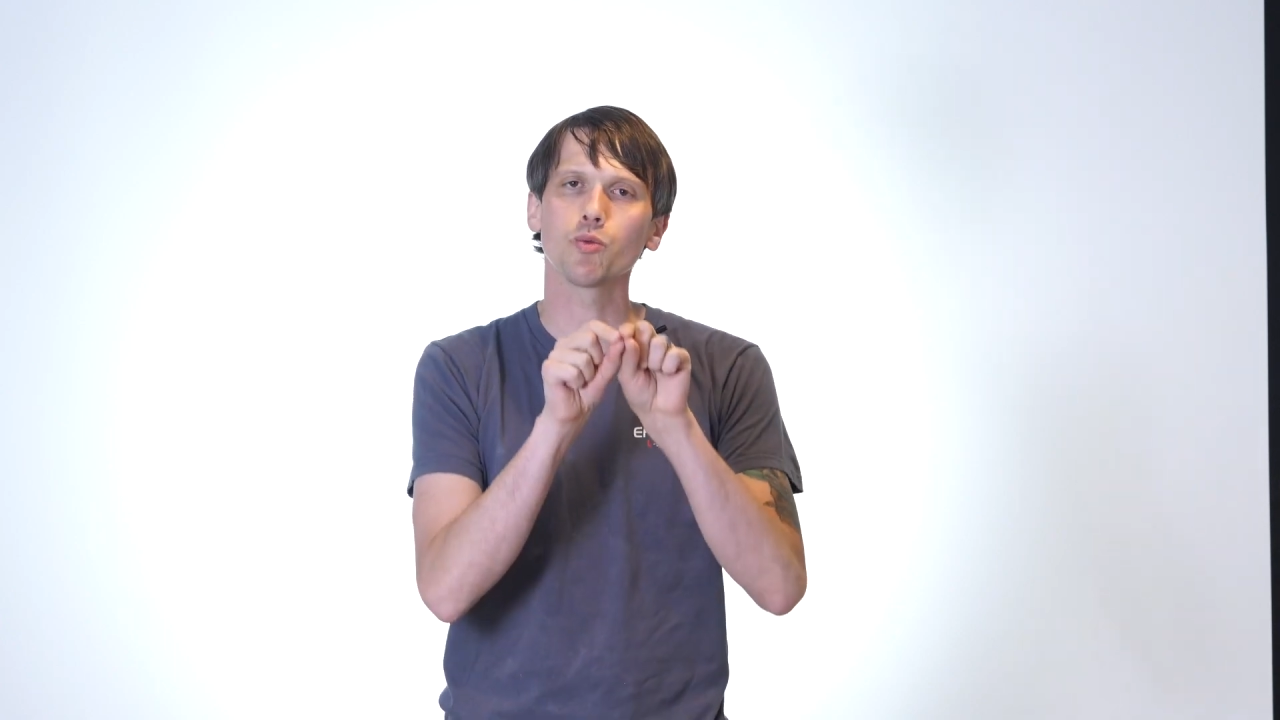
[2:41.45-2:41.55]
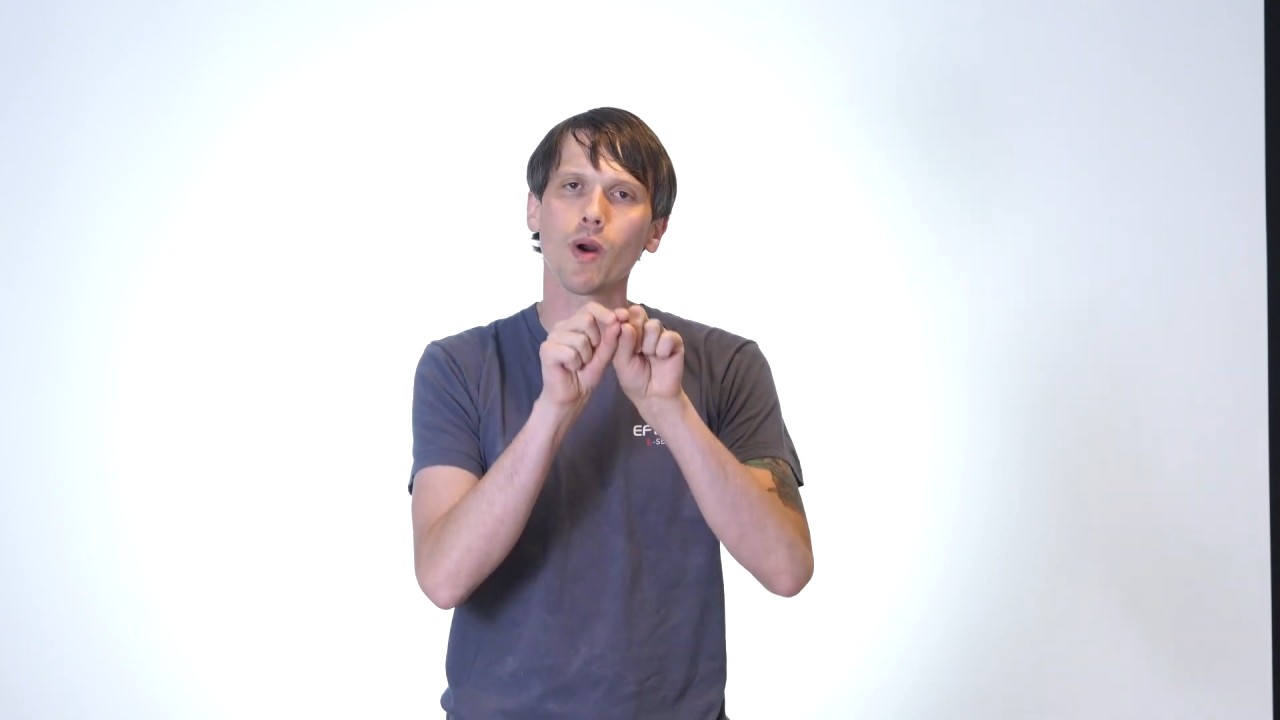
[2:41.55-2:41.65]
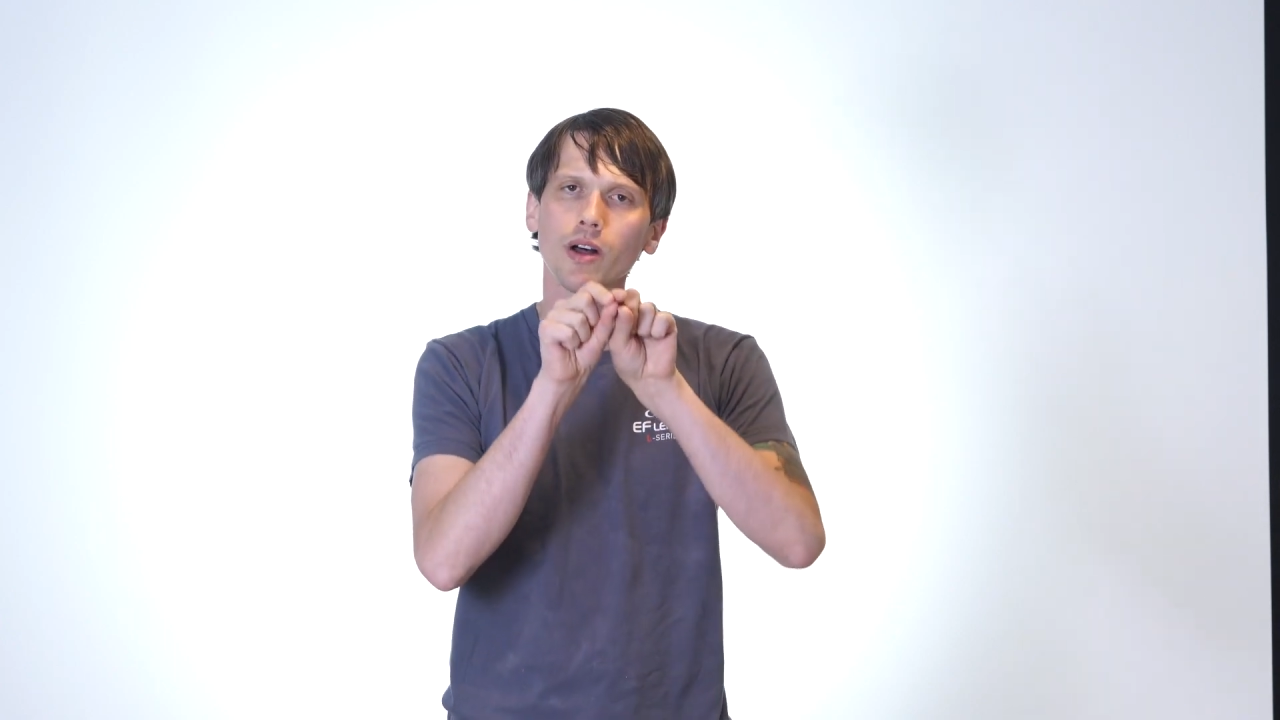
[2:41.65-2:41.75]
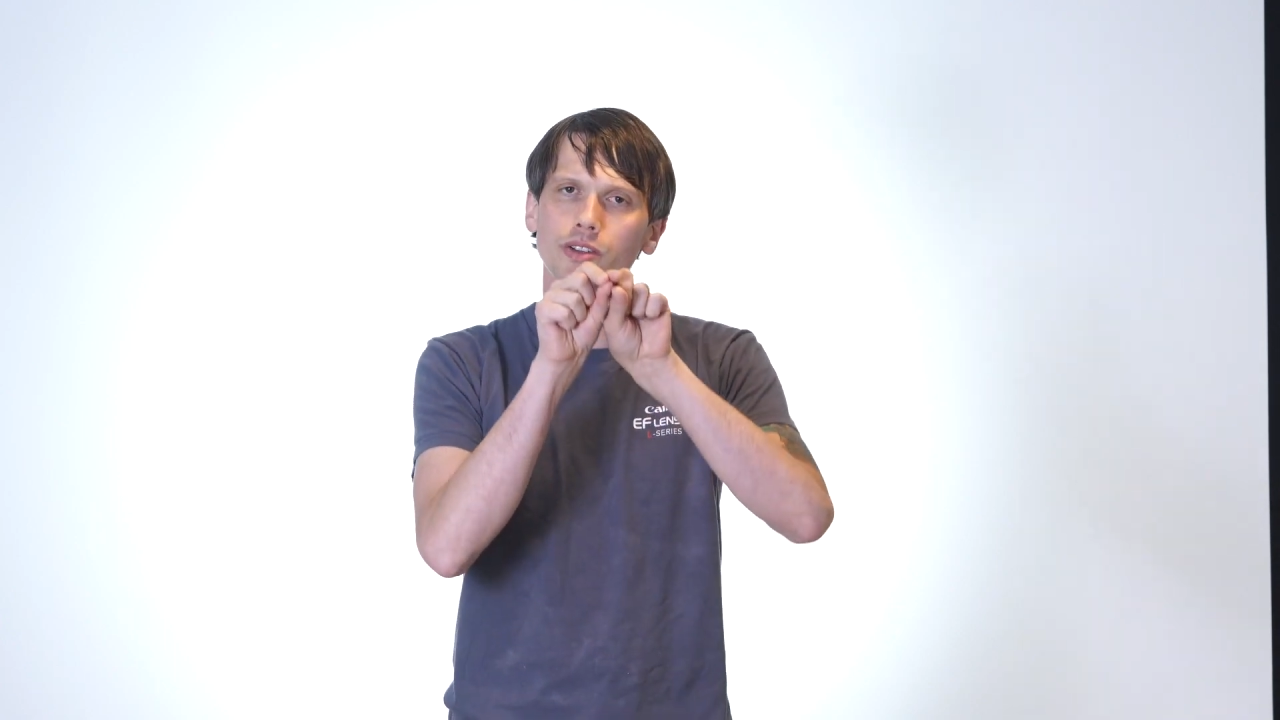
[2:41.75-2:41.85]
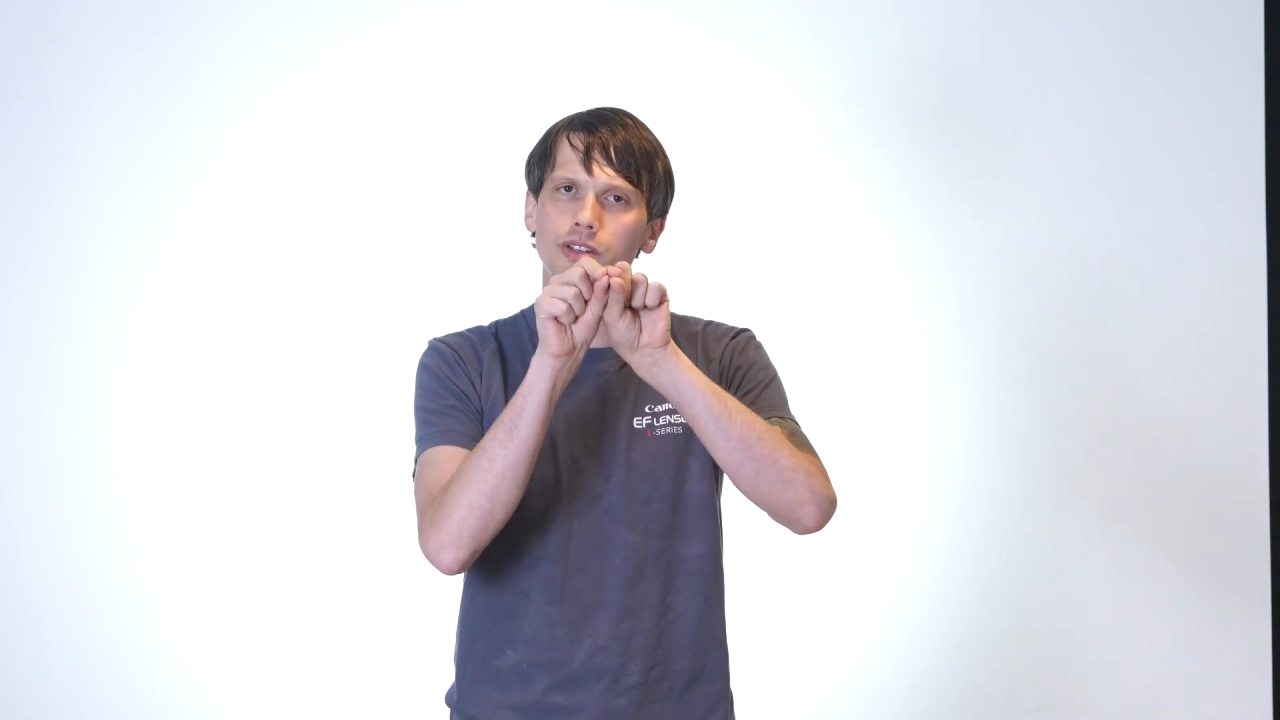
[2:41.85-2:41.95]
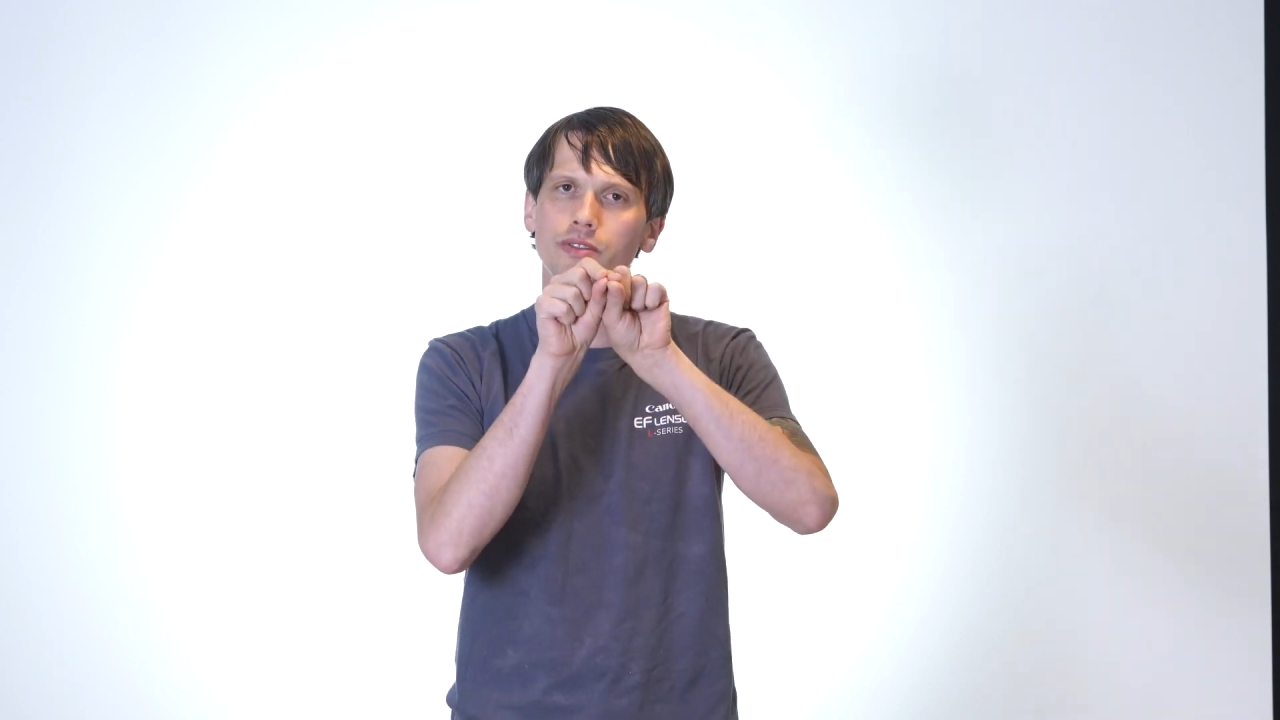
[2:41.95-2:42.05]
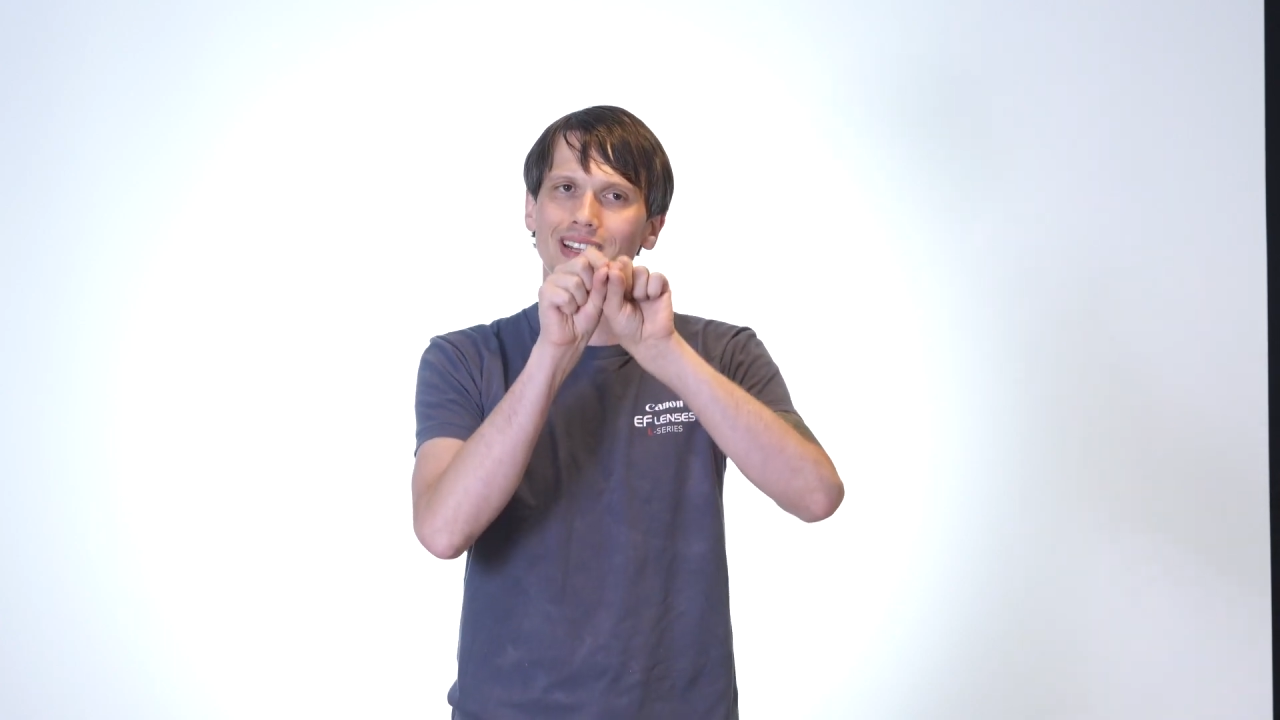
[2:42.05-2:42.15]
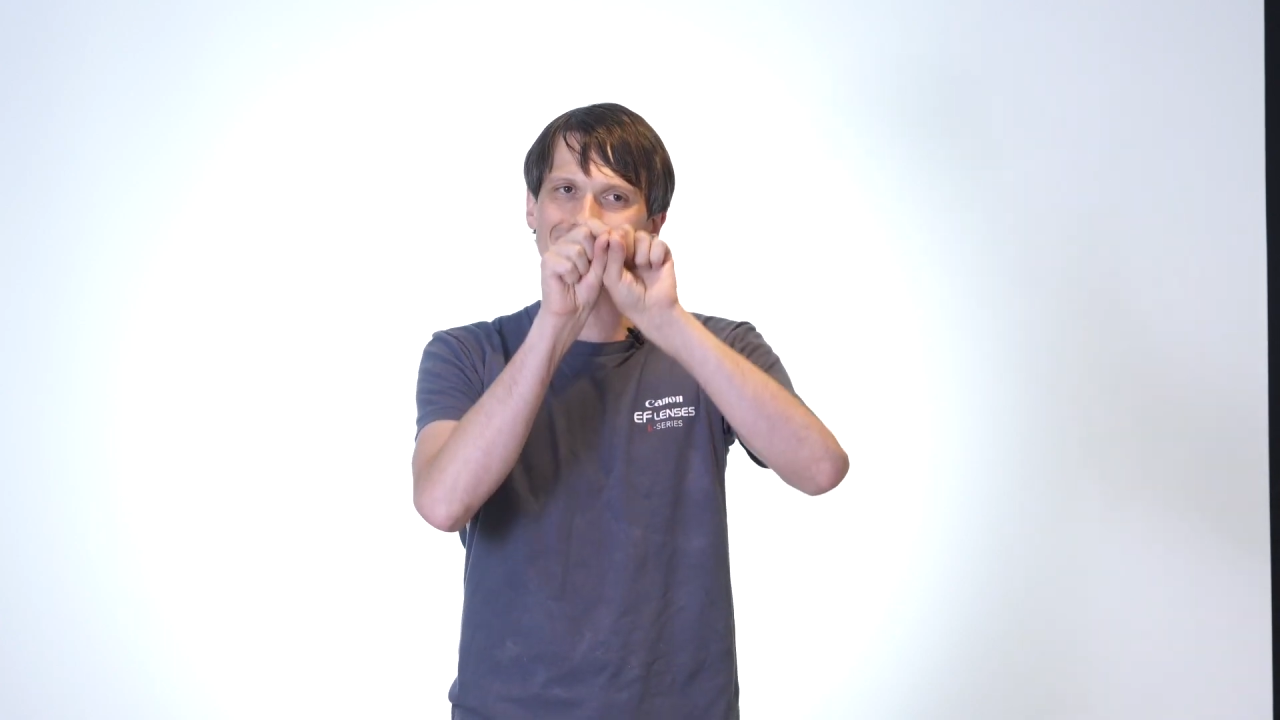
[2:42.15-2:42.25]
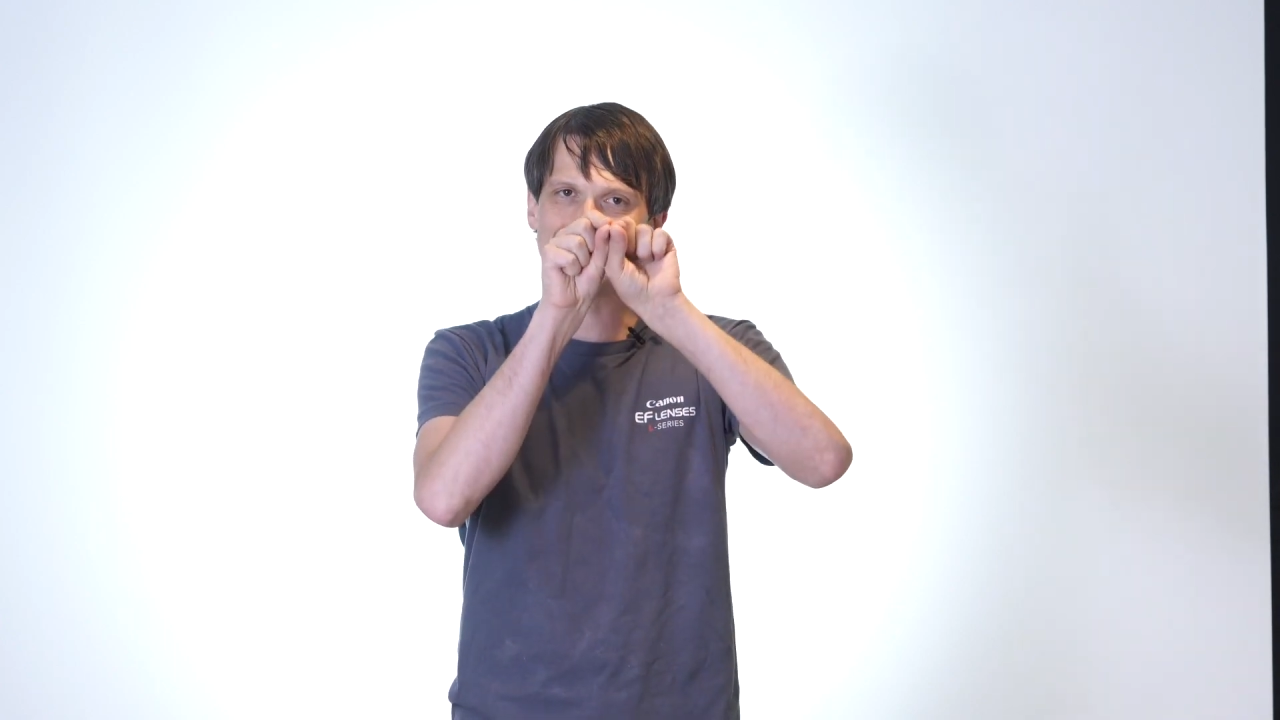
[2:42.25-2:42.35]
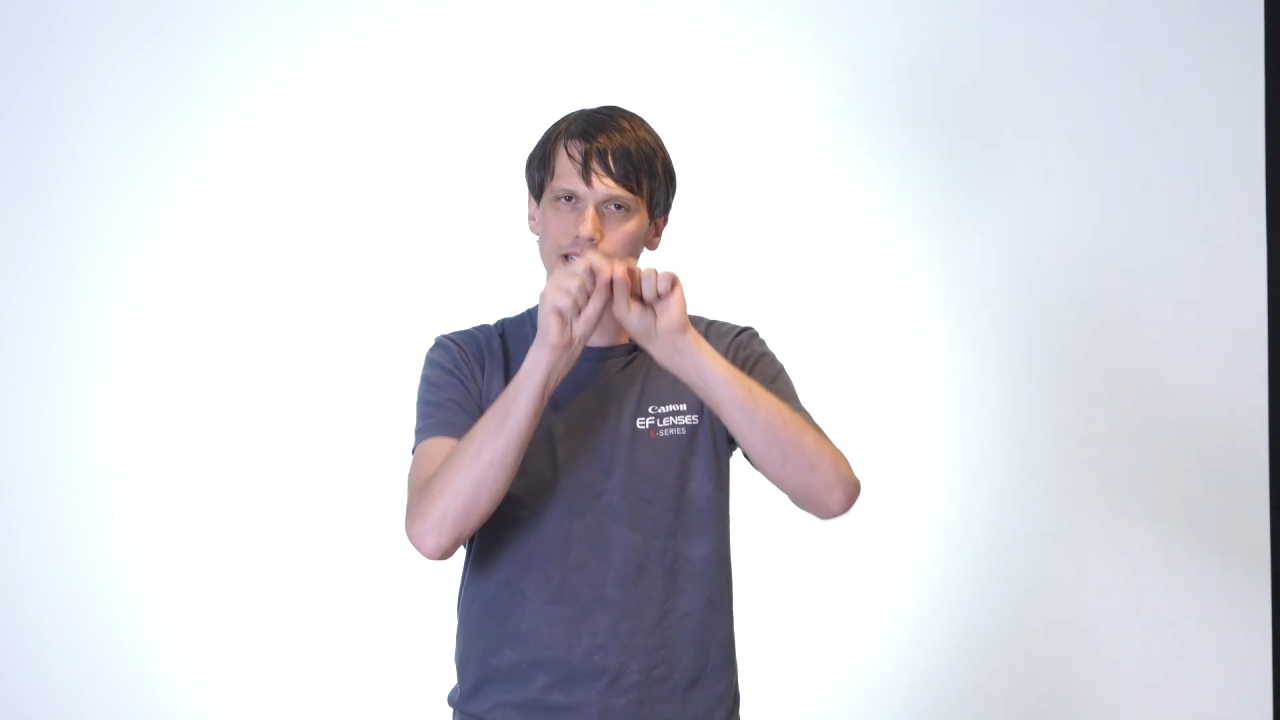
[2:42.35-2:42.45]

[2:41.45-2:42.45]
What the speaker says: relative